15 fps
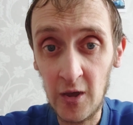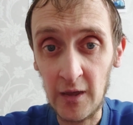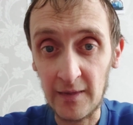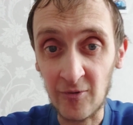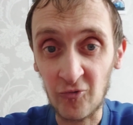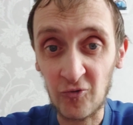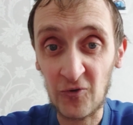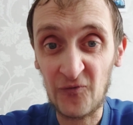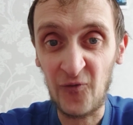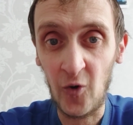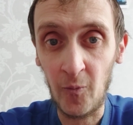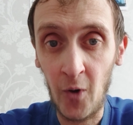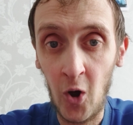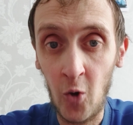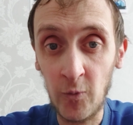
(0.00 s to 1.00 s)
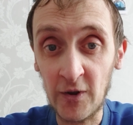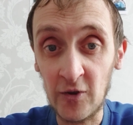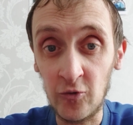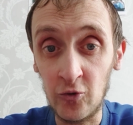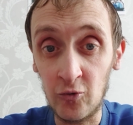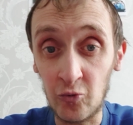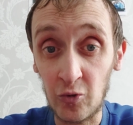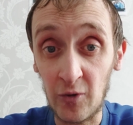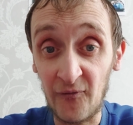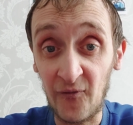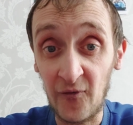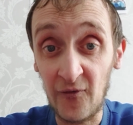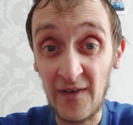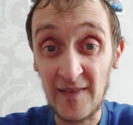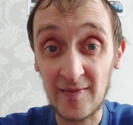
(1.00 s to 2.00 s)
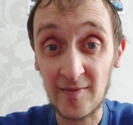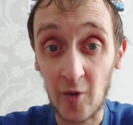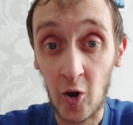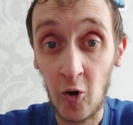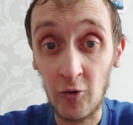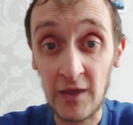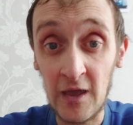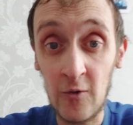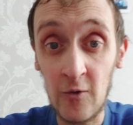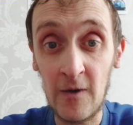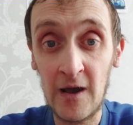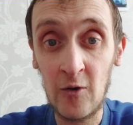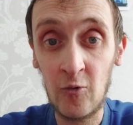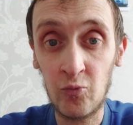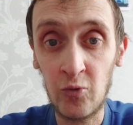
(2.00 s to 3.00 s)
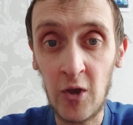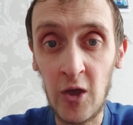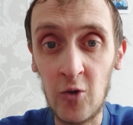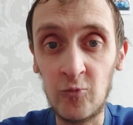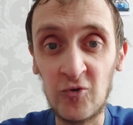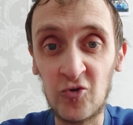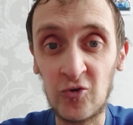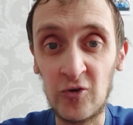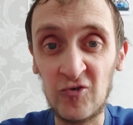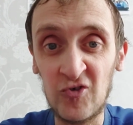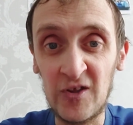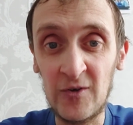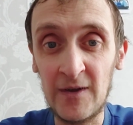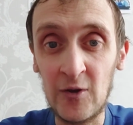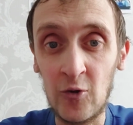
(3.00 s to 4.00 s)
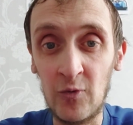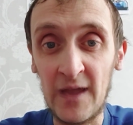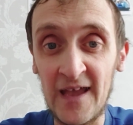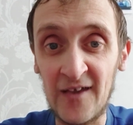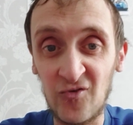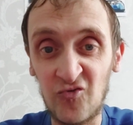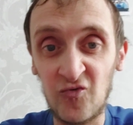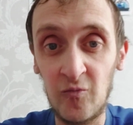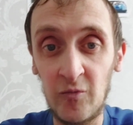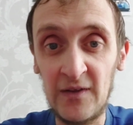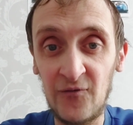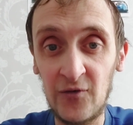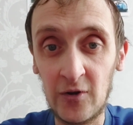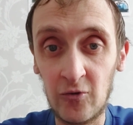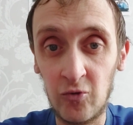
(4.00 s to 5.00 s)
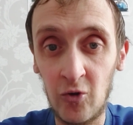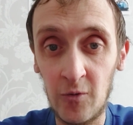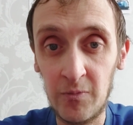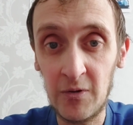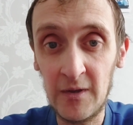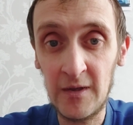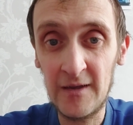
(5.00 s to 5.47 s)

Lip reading: It's not just football. We can use it for events all year round, which can generate only extra money for the club.